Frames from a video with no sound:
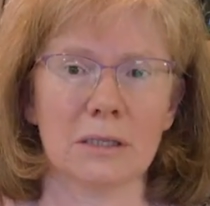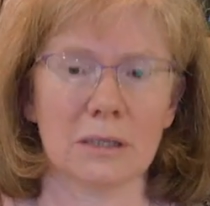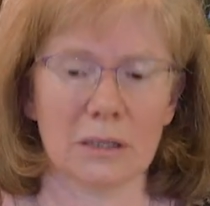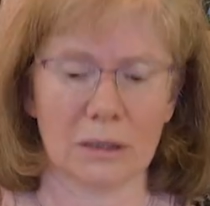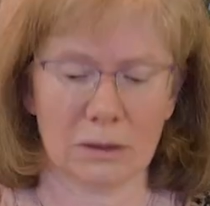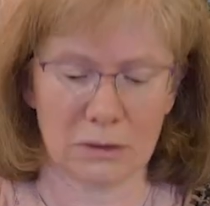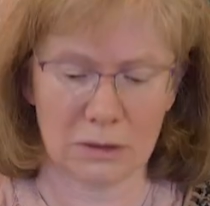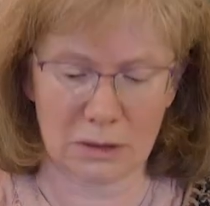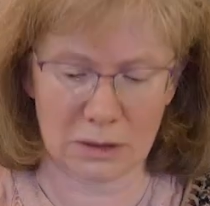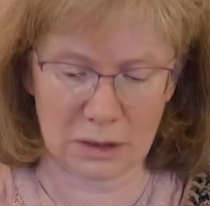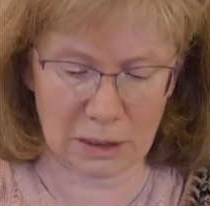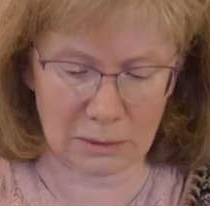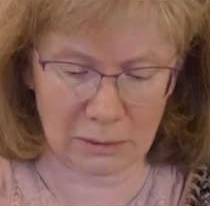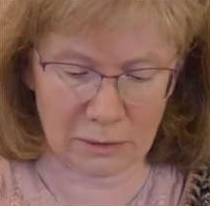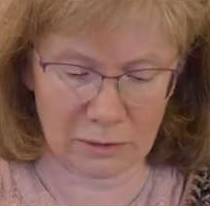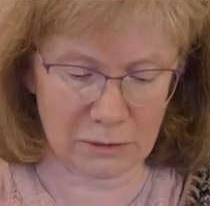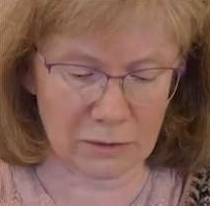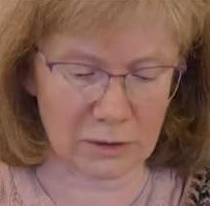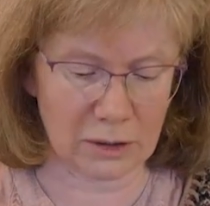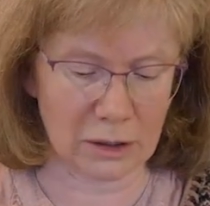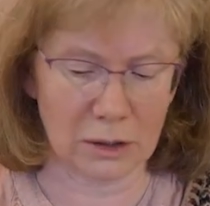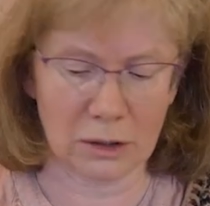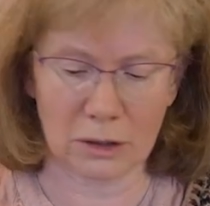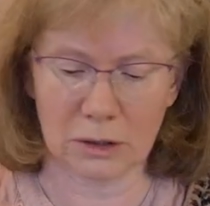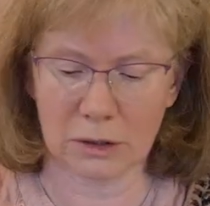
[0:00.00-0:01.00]
So some of
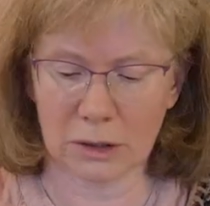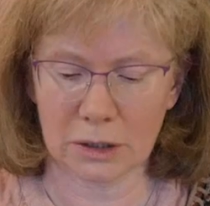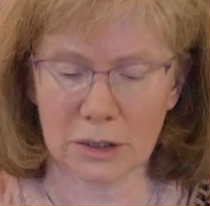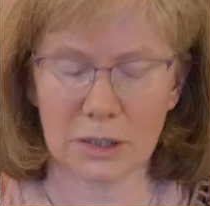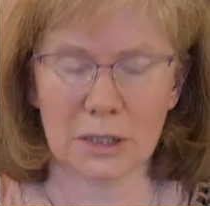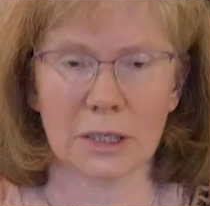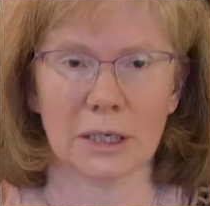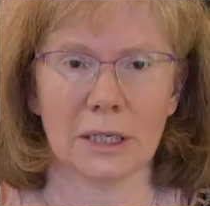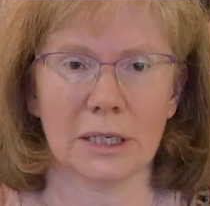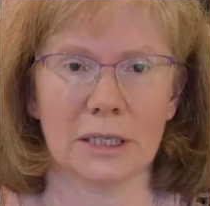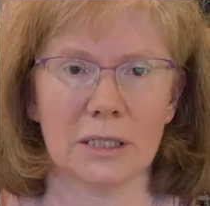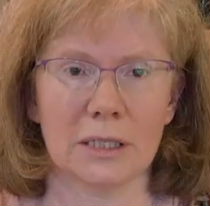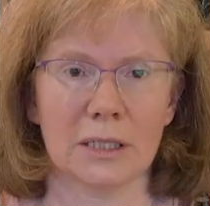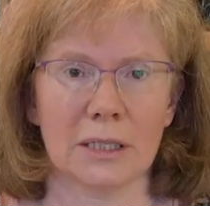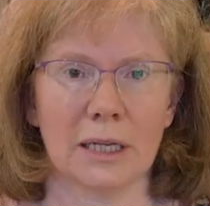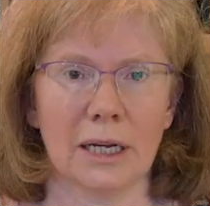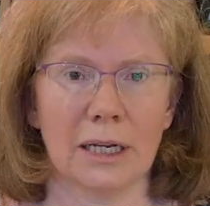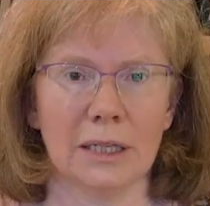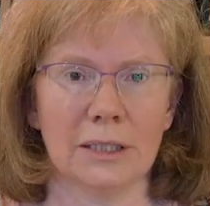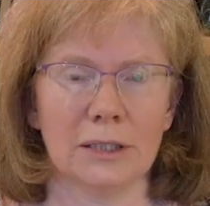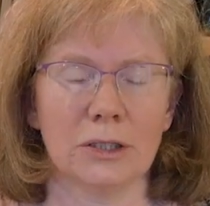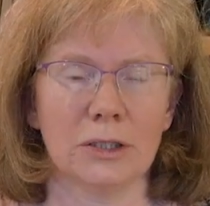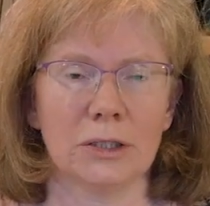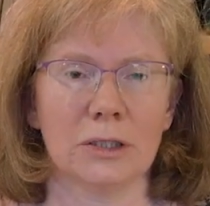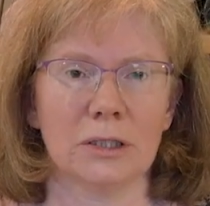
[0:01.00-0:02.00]
the locks that I sell
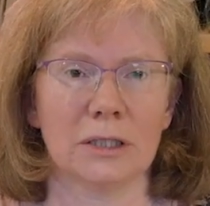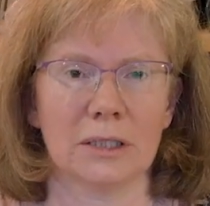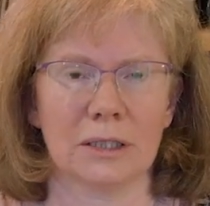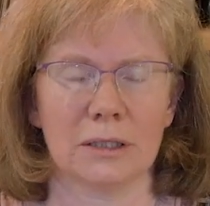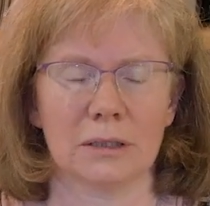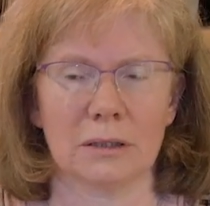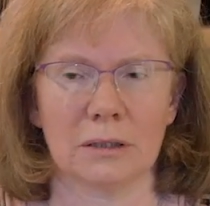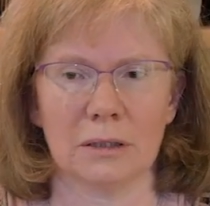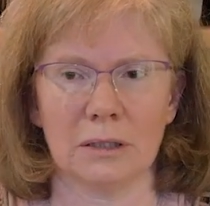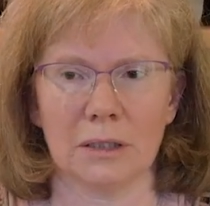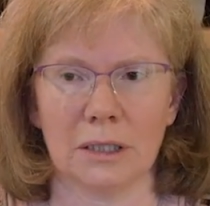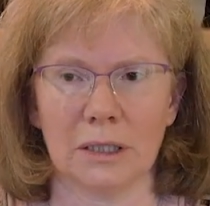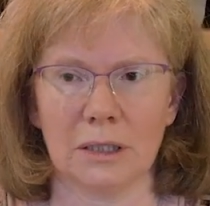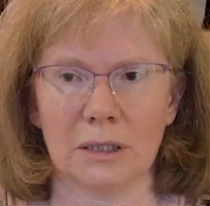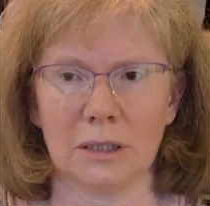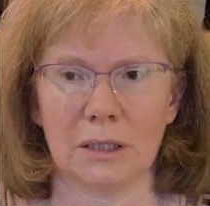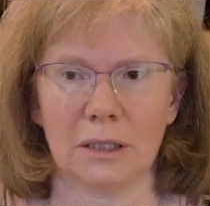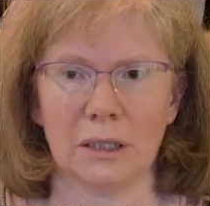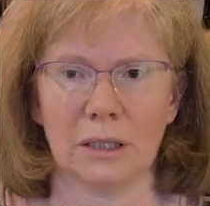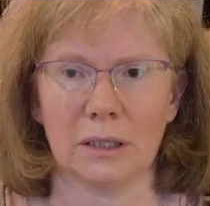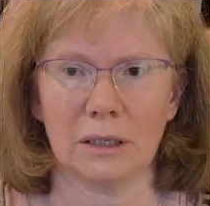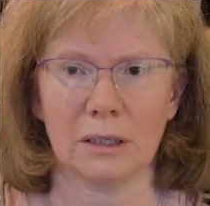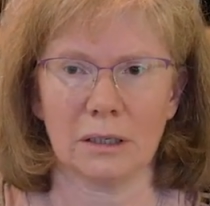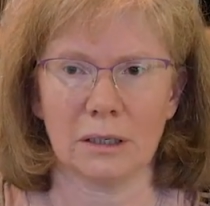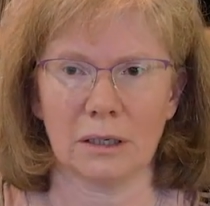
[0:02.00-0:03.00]
in
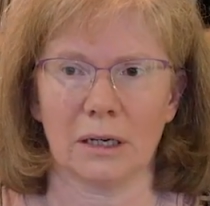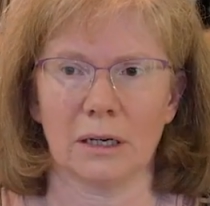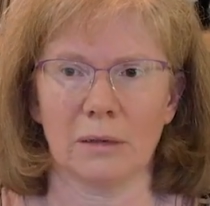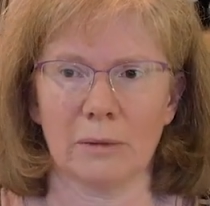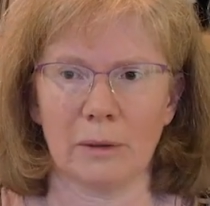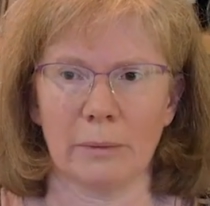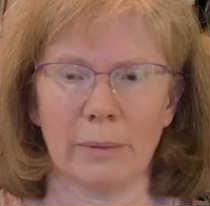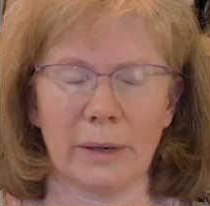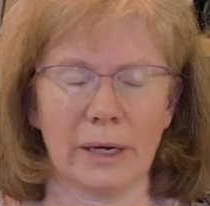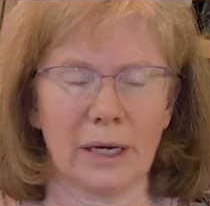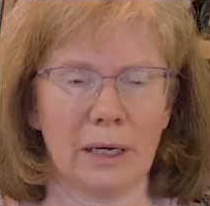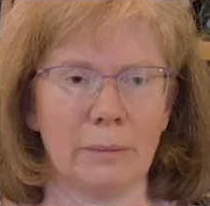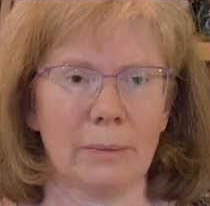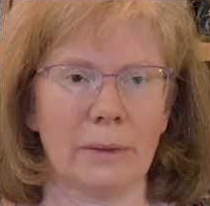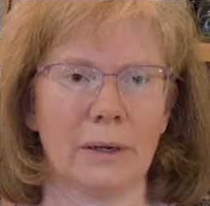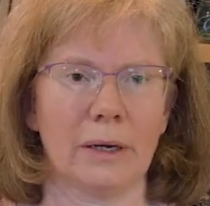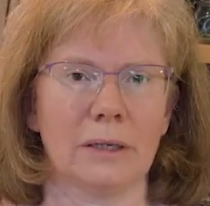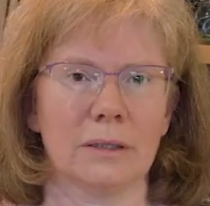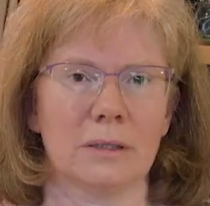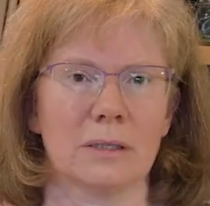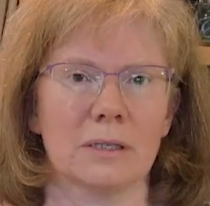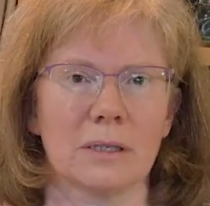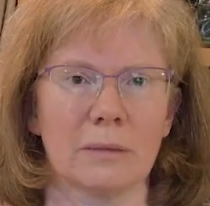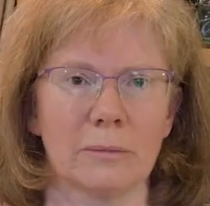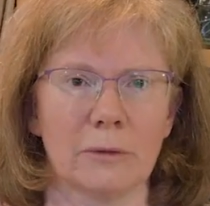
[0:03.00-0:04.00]
2019 are going to come in paper
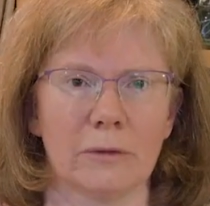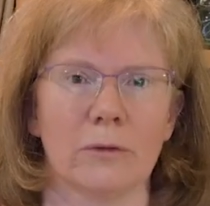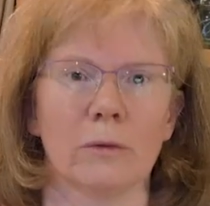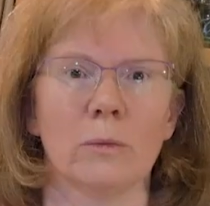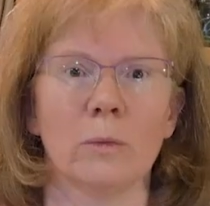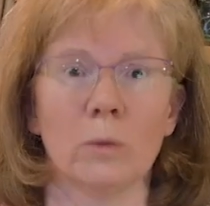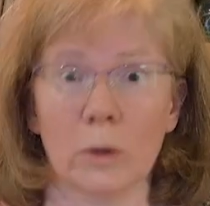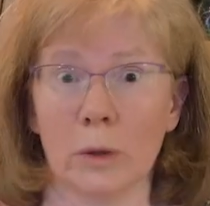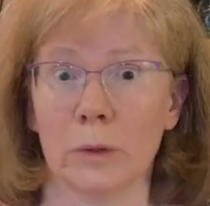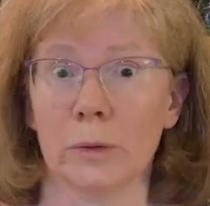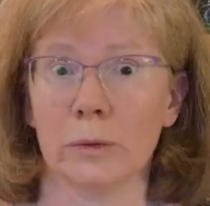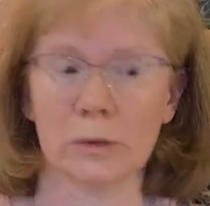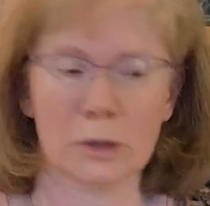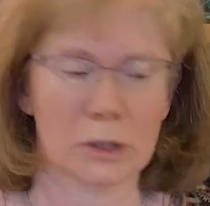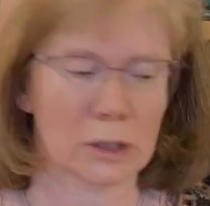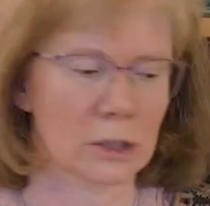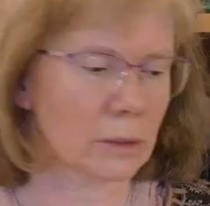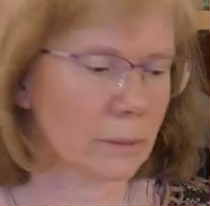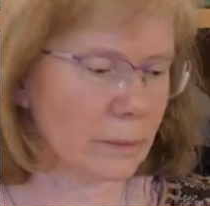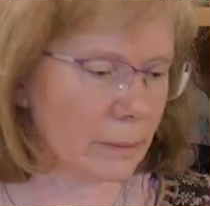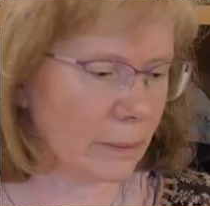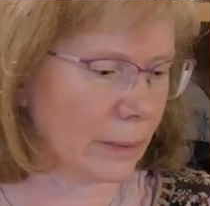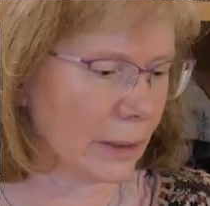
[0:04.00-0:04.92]
and some of them won't,